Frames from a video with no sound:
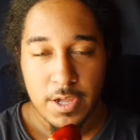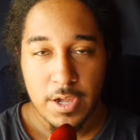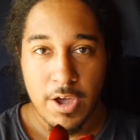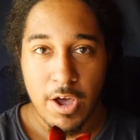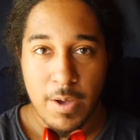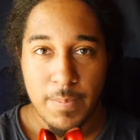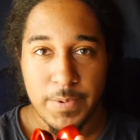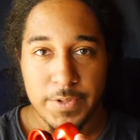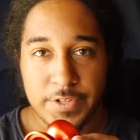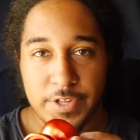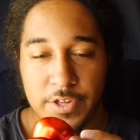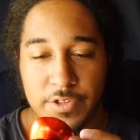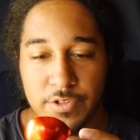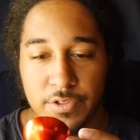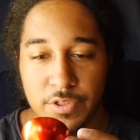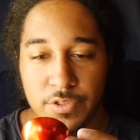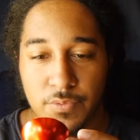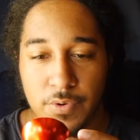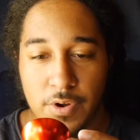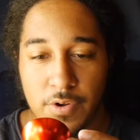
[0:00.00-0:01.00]

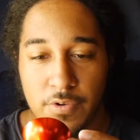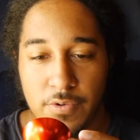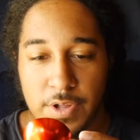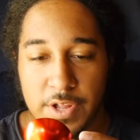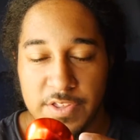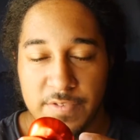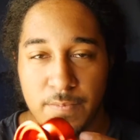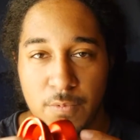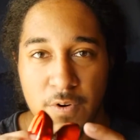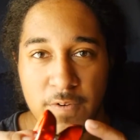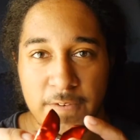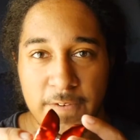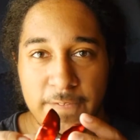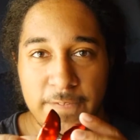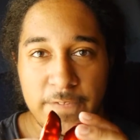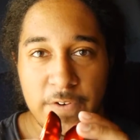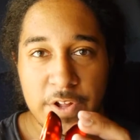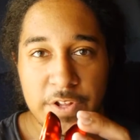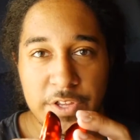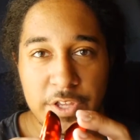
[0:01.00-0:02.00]
competition throw. It's more of a
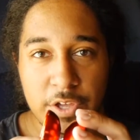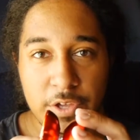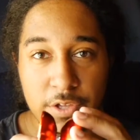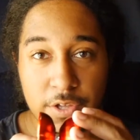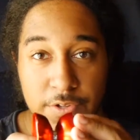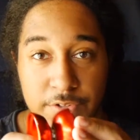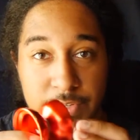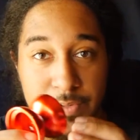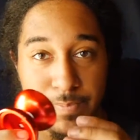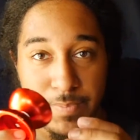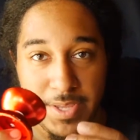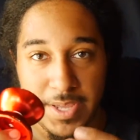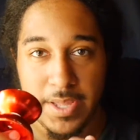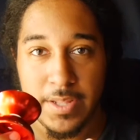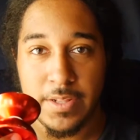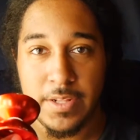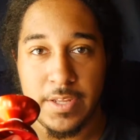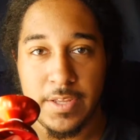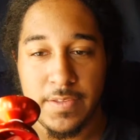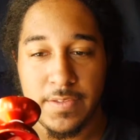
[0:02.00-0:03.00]
fun yo-yo, to me at
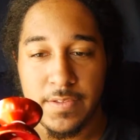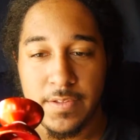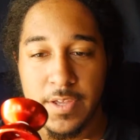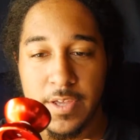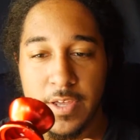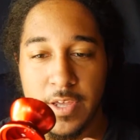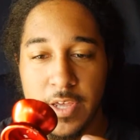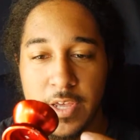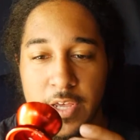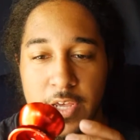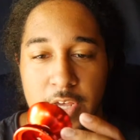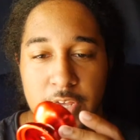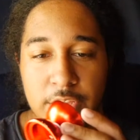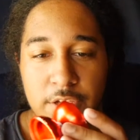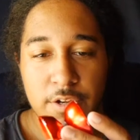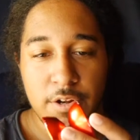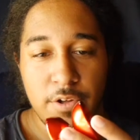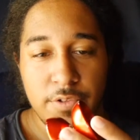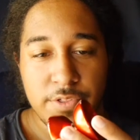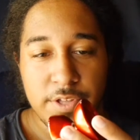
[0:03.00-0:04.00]
least.
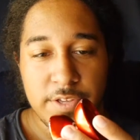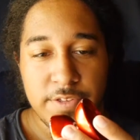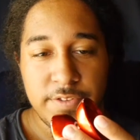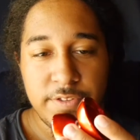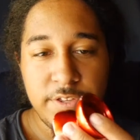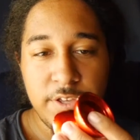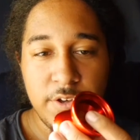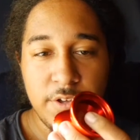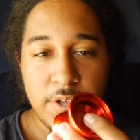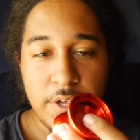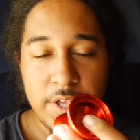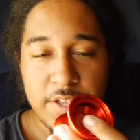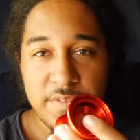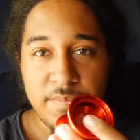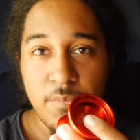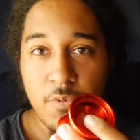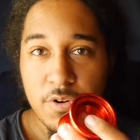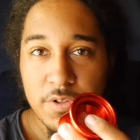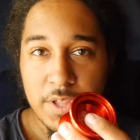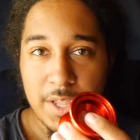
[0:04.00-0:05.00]
This yo-yo
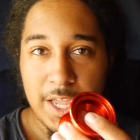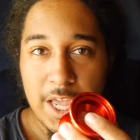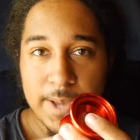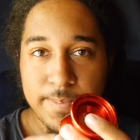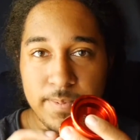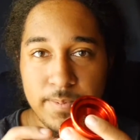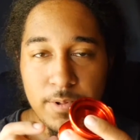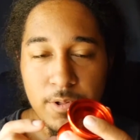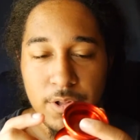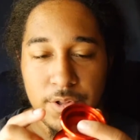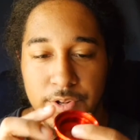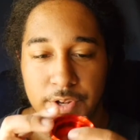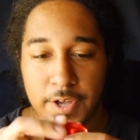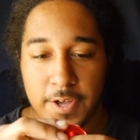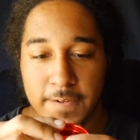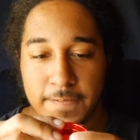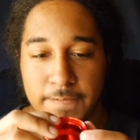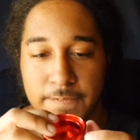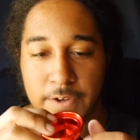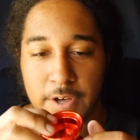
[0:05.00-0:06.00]
is more than capable
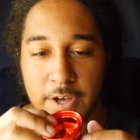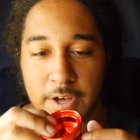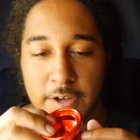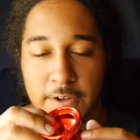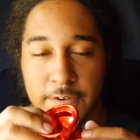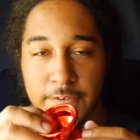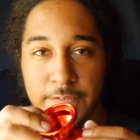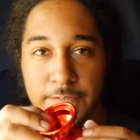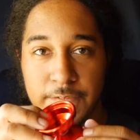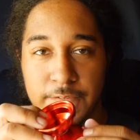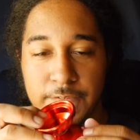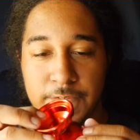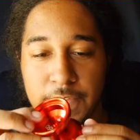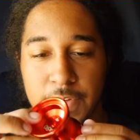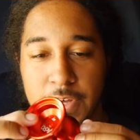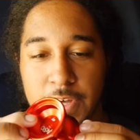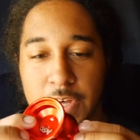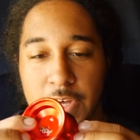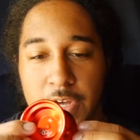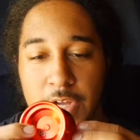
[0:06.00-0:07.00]
enough of
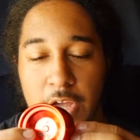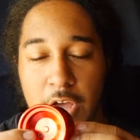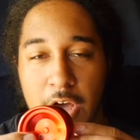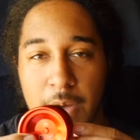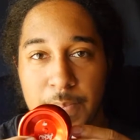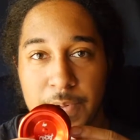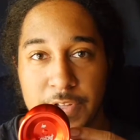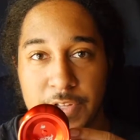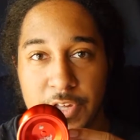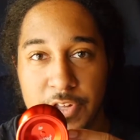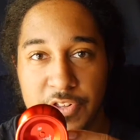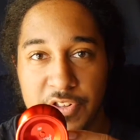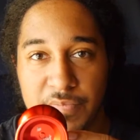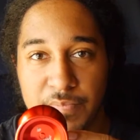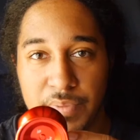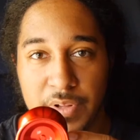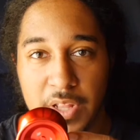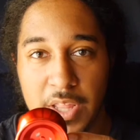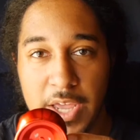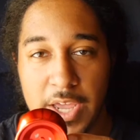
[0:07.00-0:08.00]

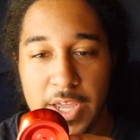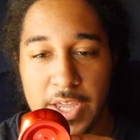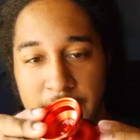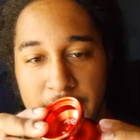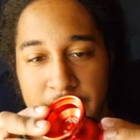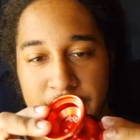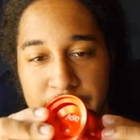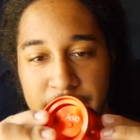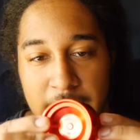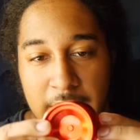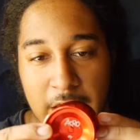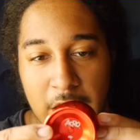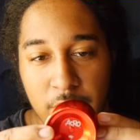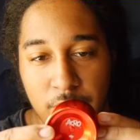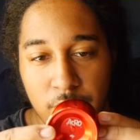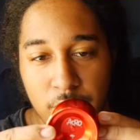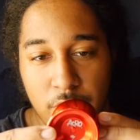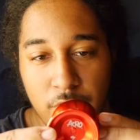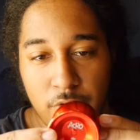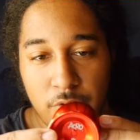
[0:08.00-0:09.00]
competition play that the
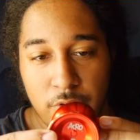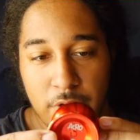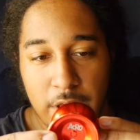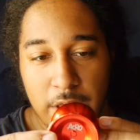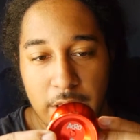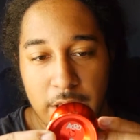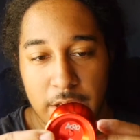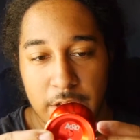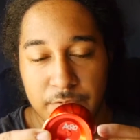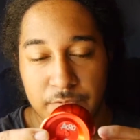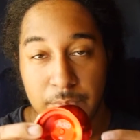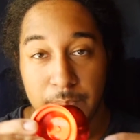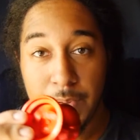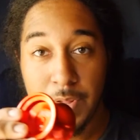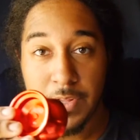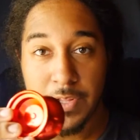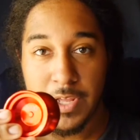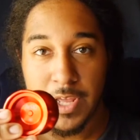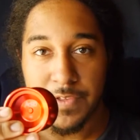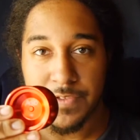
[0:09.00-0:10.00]
Acro and
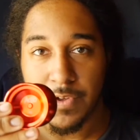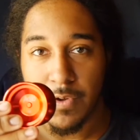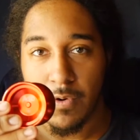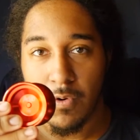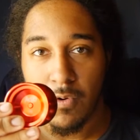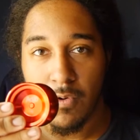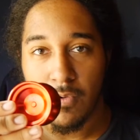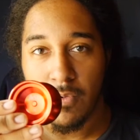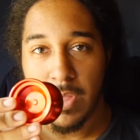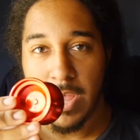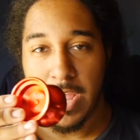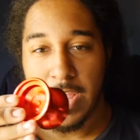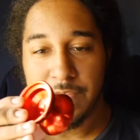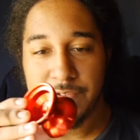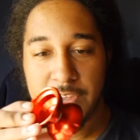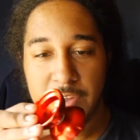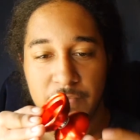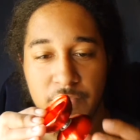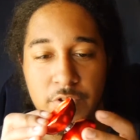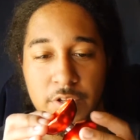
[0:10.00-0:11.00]
Rebellion as a whole
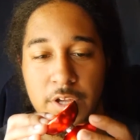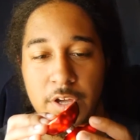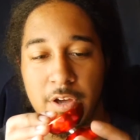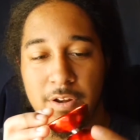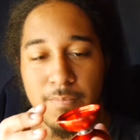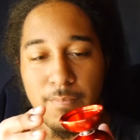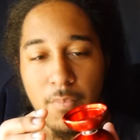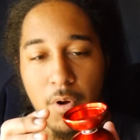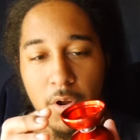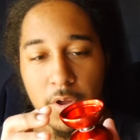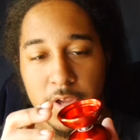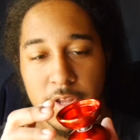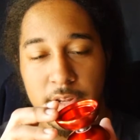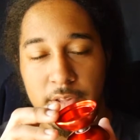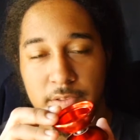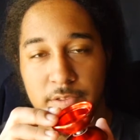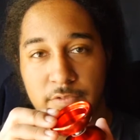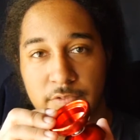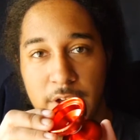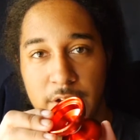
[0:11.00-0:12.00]
has a really good
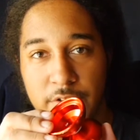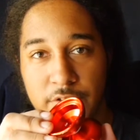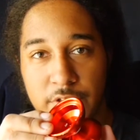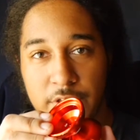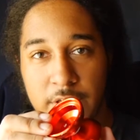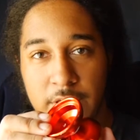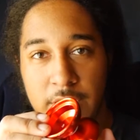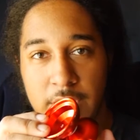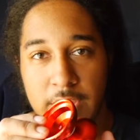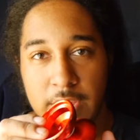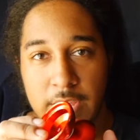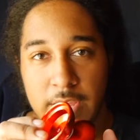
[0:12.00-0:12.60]
marketing strategy